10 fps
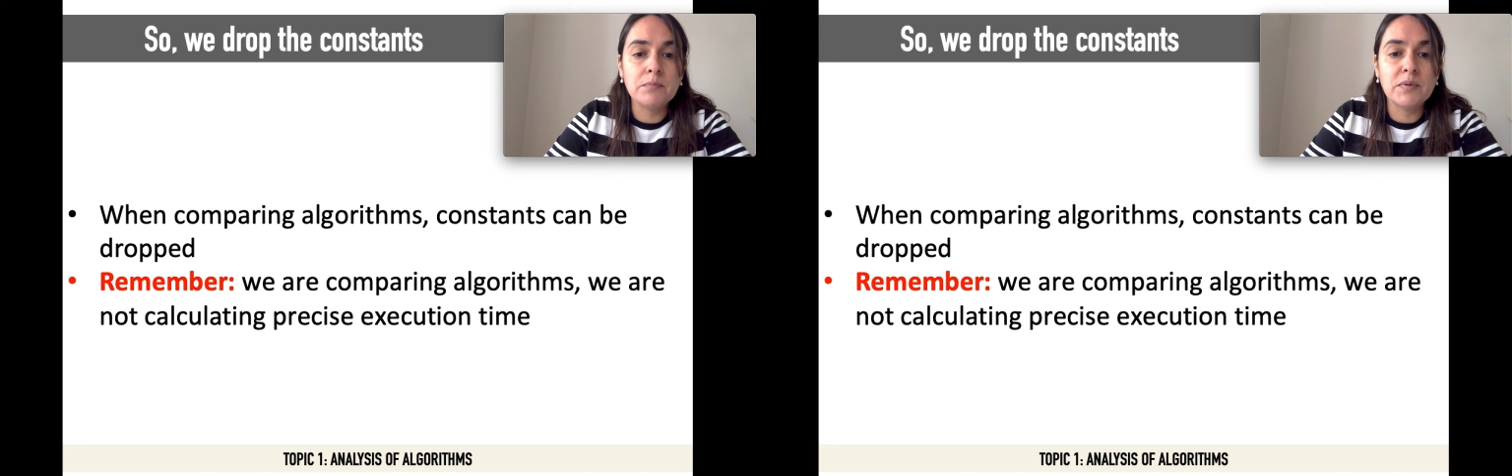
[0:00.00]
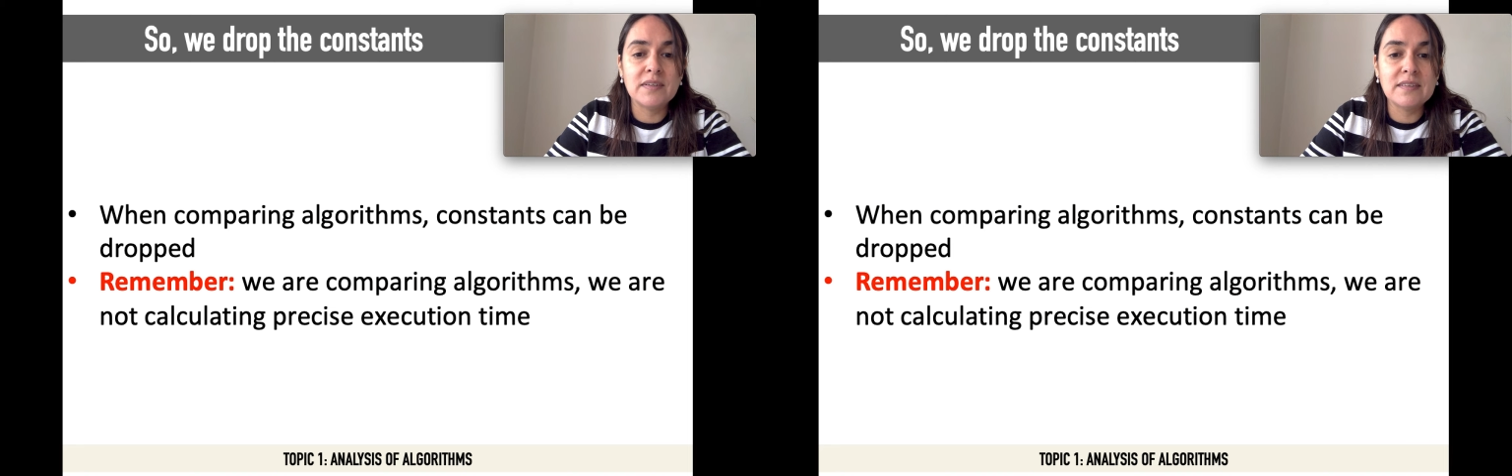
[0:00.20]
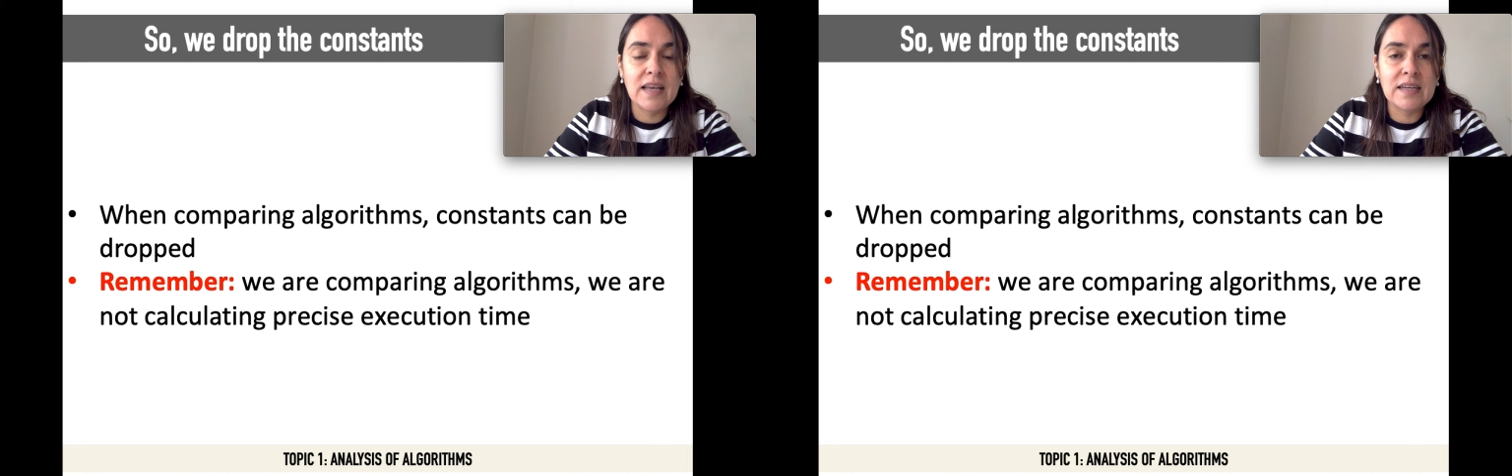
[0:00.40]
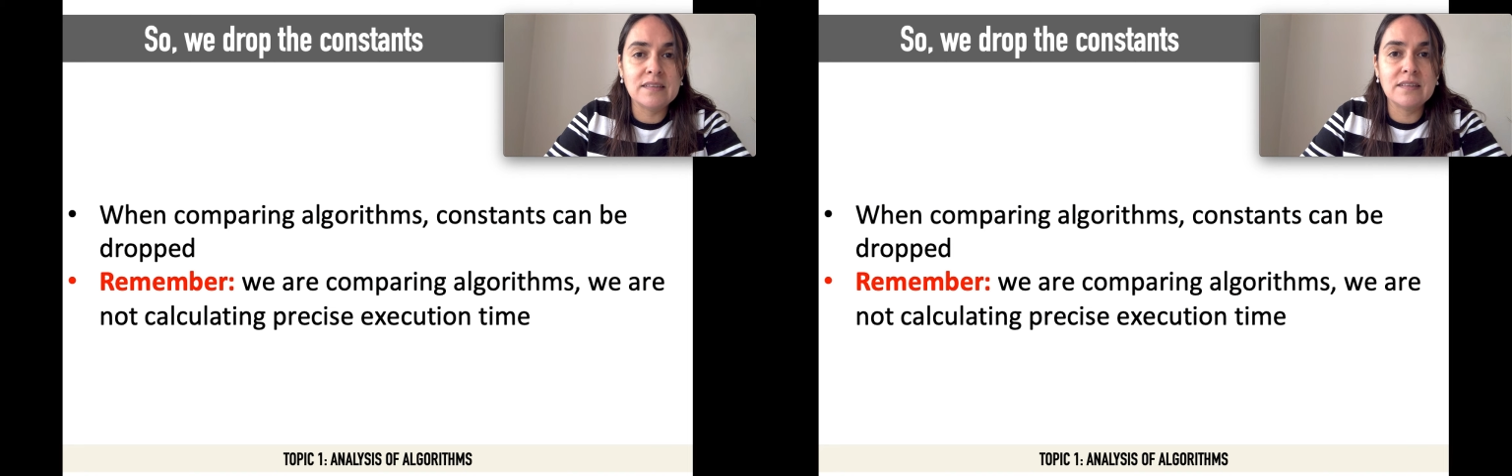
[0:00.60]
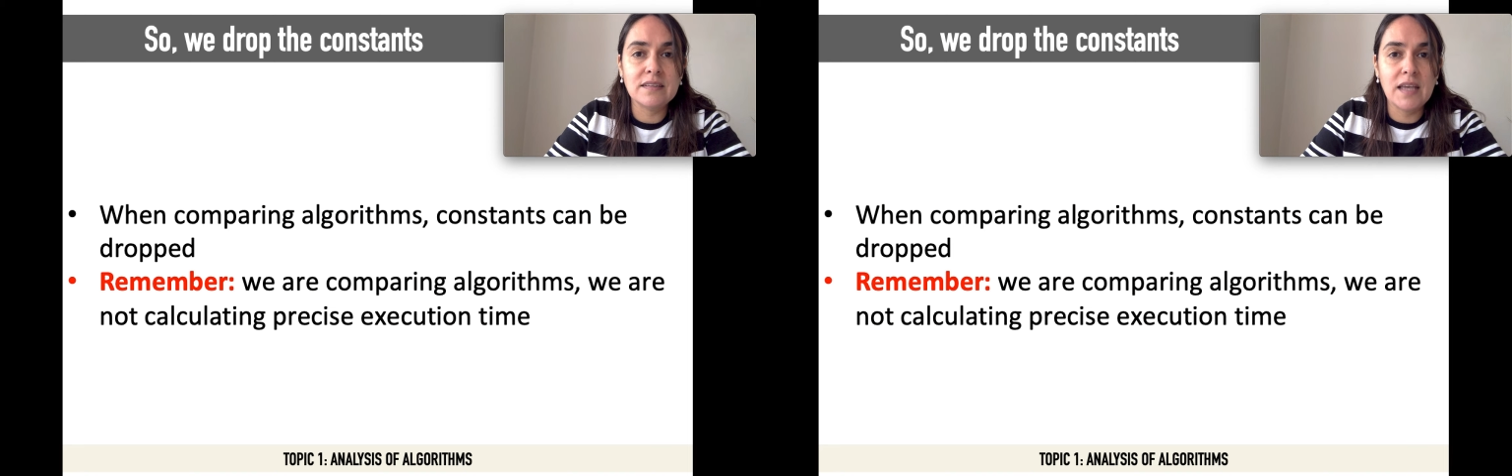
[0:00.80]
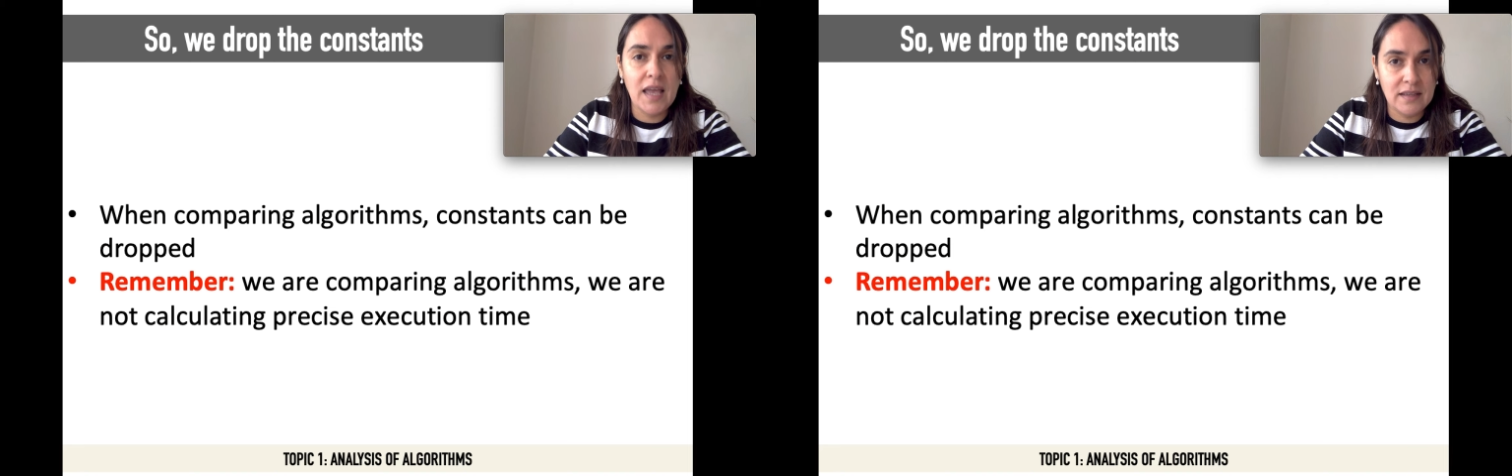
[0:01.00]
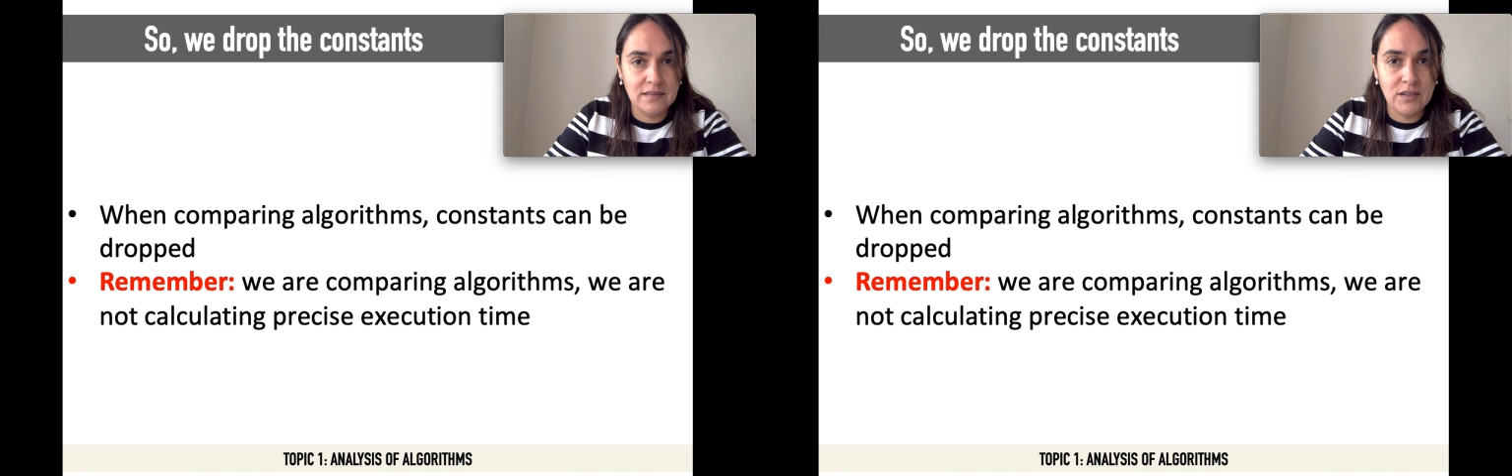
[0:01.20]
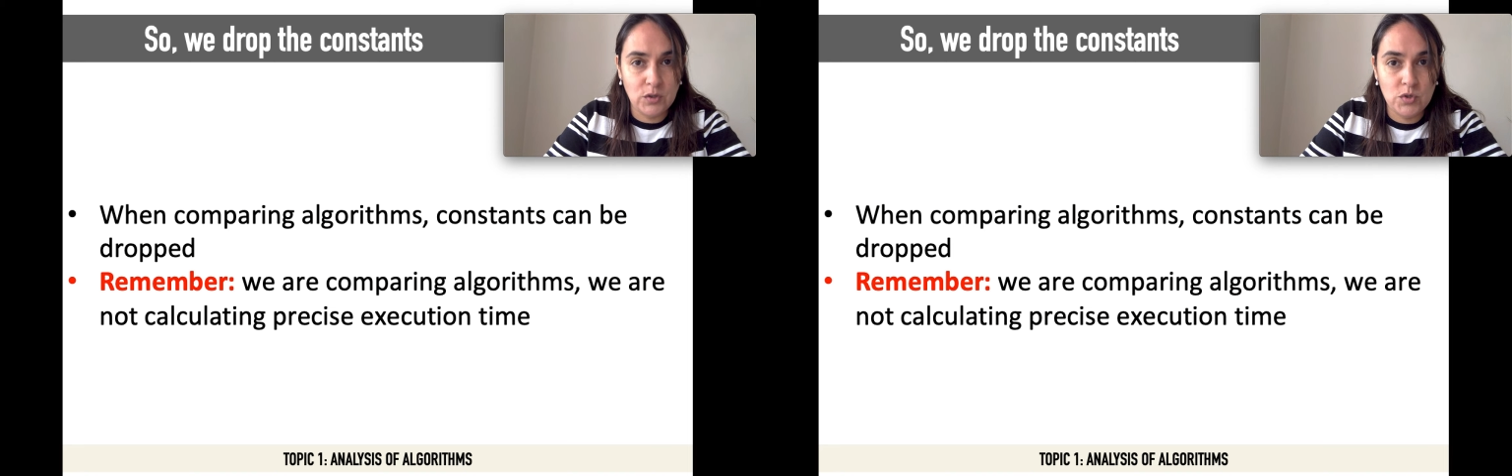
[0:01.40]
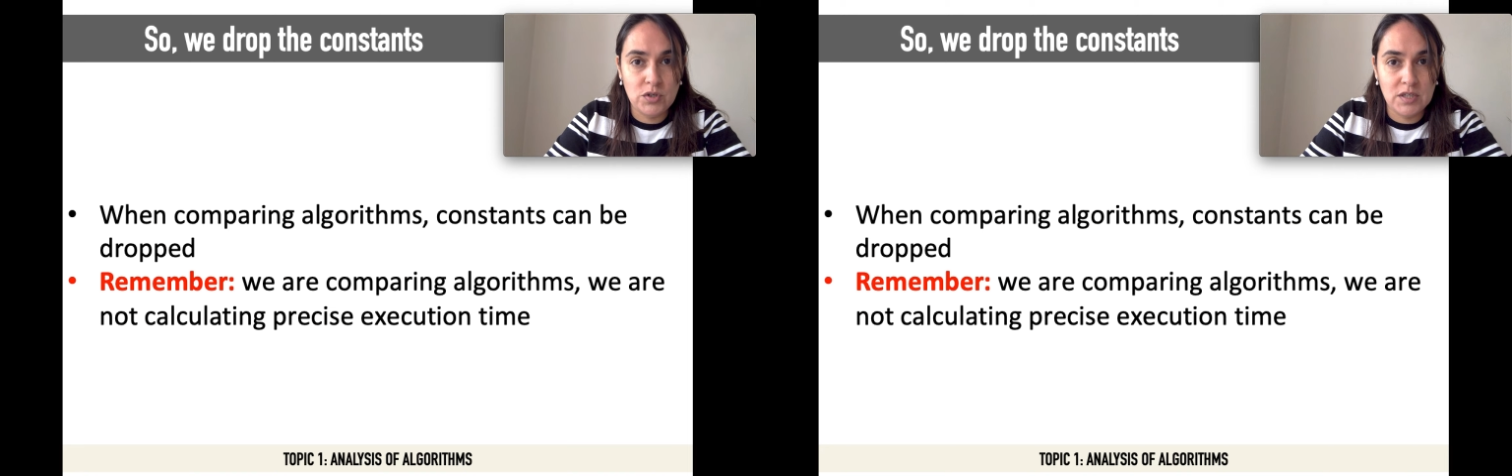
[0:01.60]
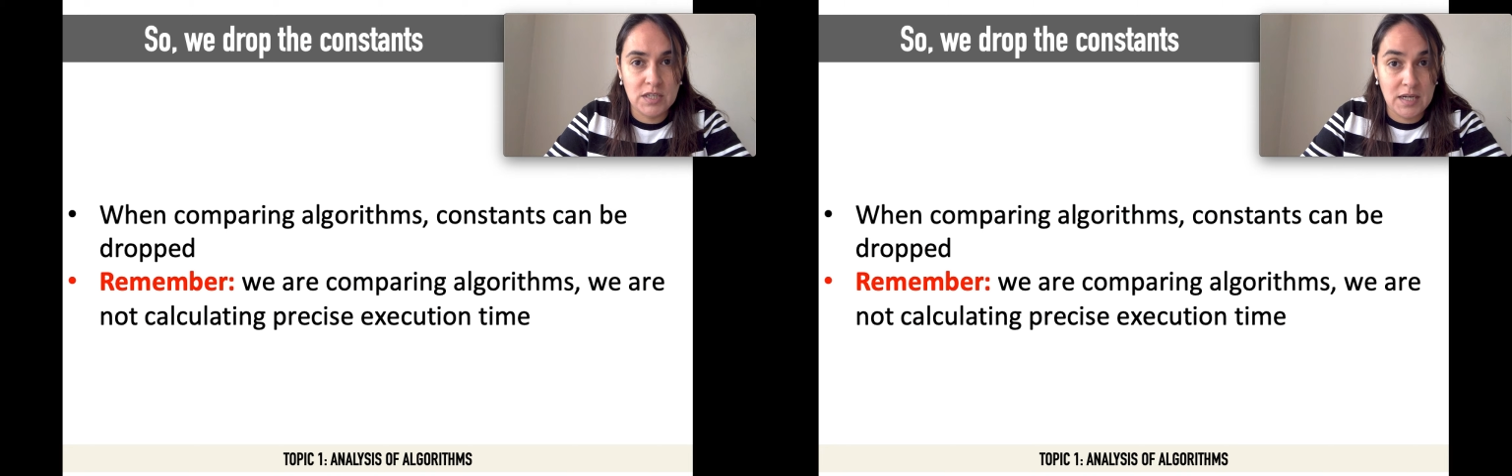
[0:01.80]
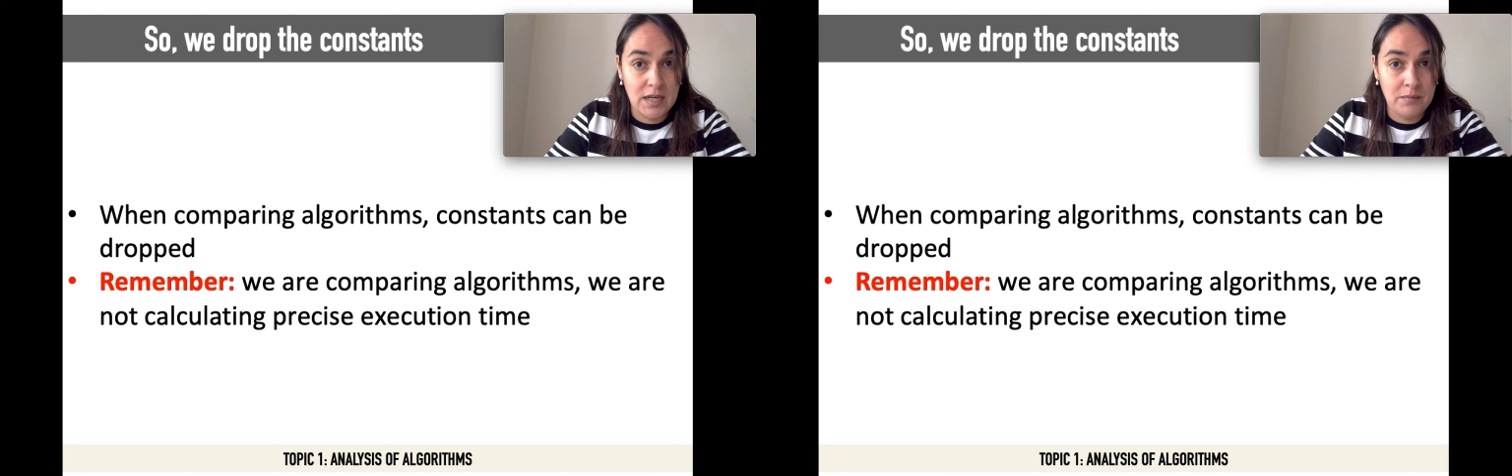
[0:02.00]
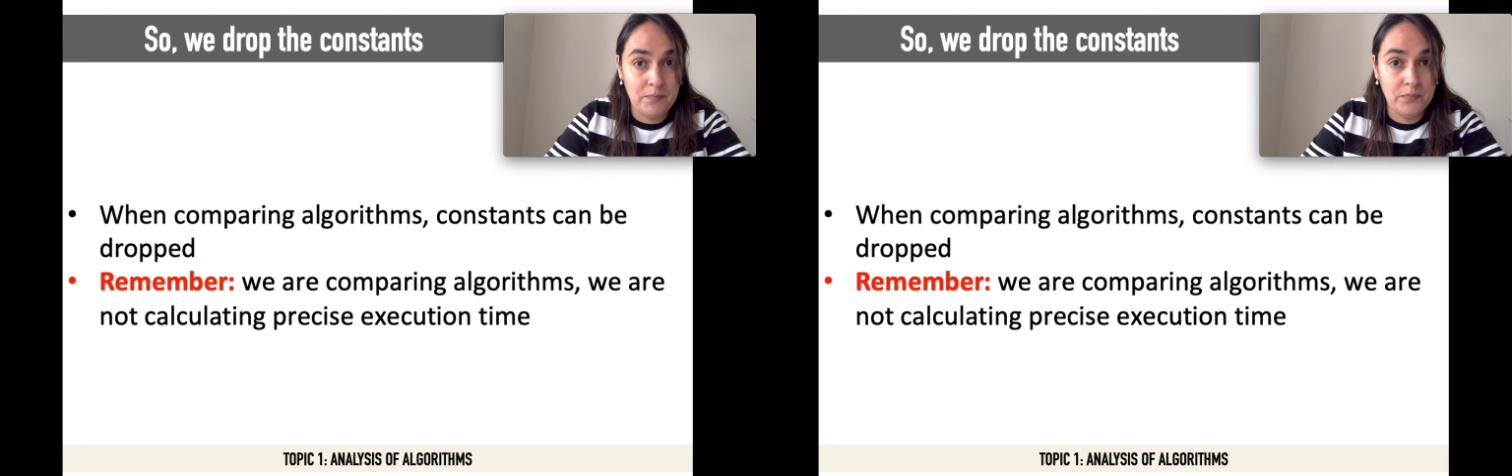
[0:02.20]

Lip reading: precise execution time.